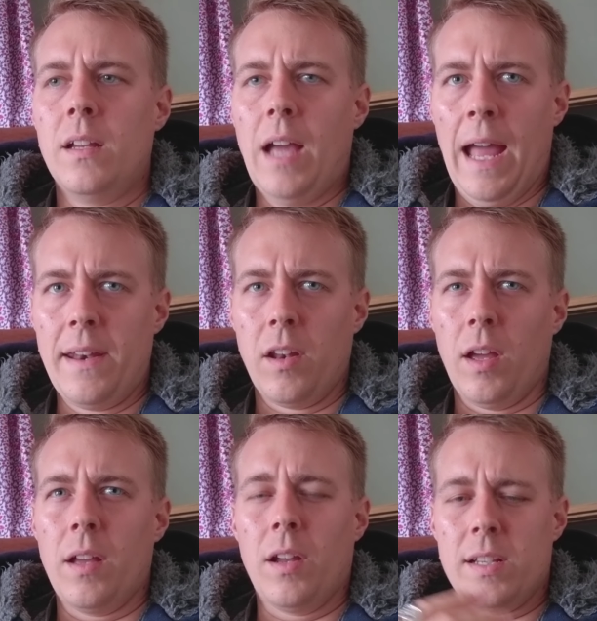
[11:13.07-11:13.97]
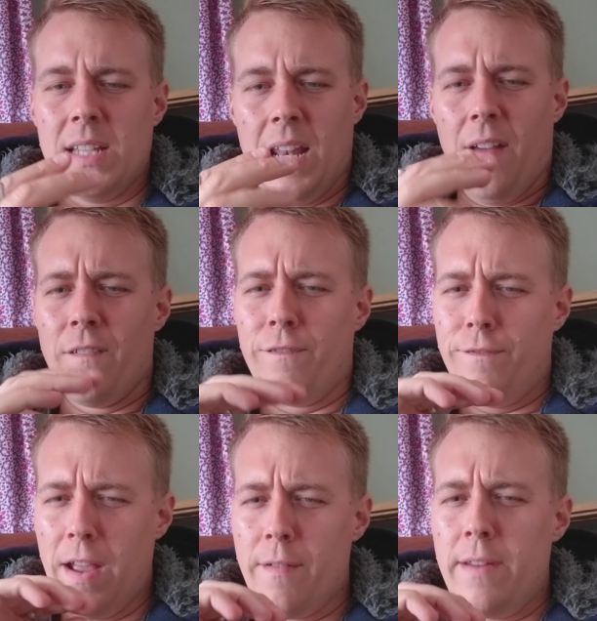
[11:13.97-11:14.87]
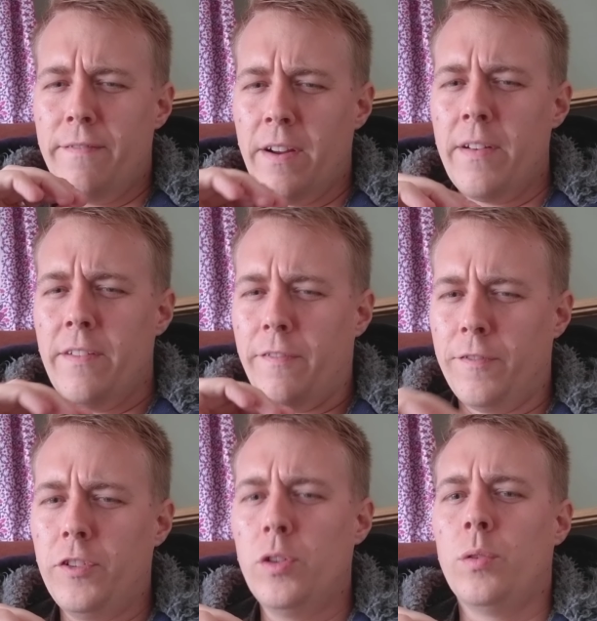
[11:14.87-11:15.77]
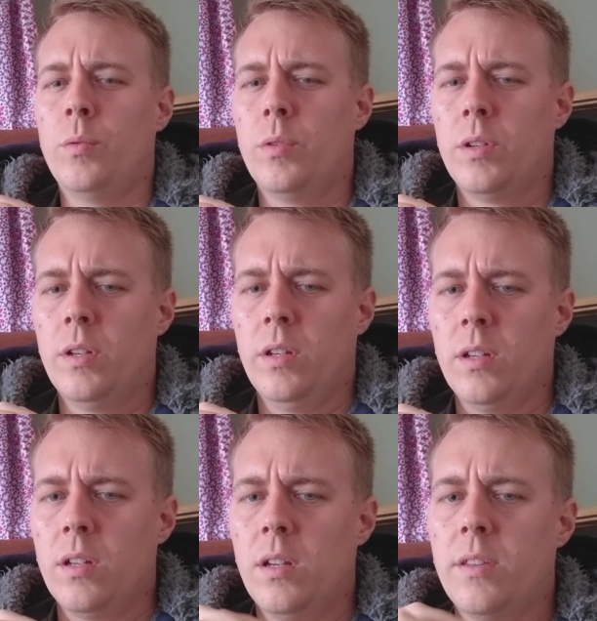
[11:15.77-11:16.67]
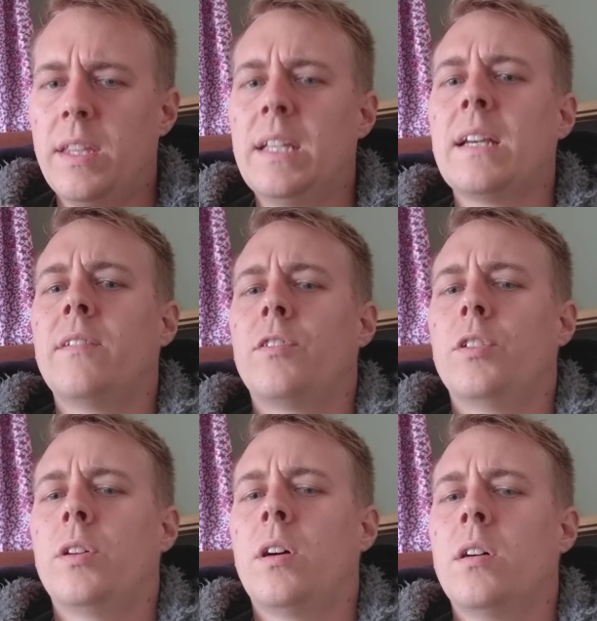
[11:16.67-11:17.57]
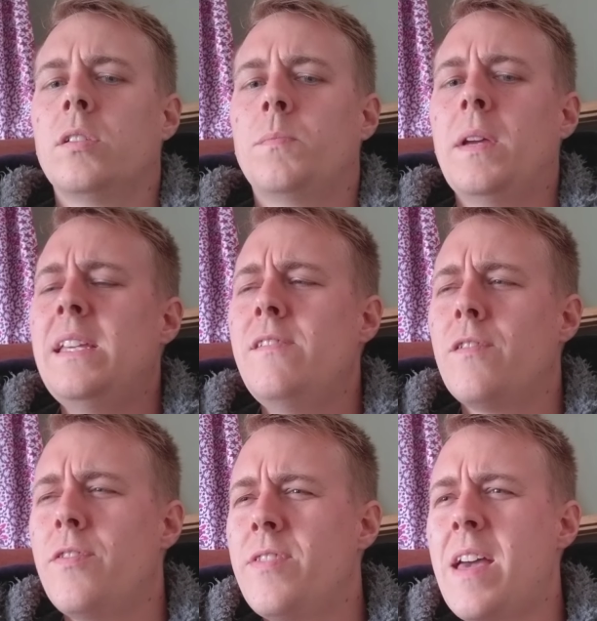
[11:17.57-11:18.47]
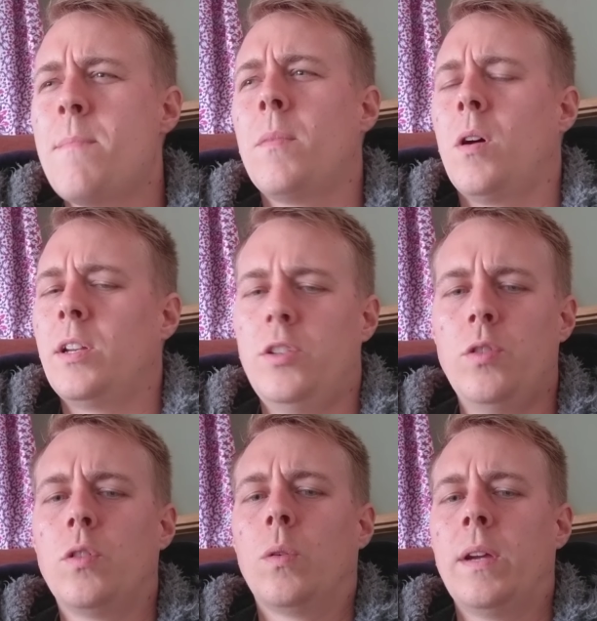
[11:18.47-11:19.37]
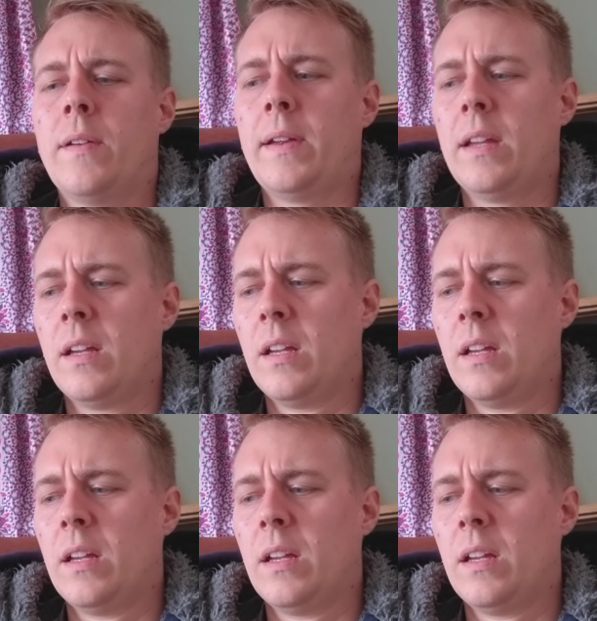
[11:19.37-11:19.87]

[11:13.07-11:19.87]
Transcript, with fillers: And like like I said, very, very few I think have good hearts, but even them I do query.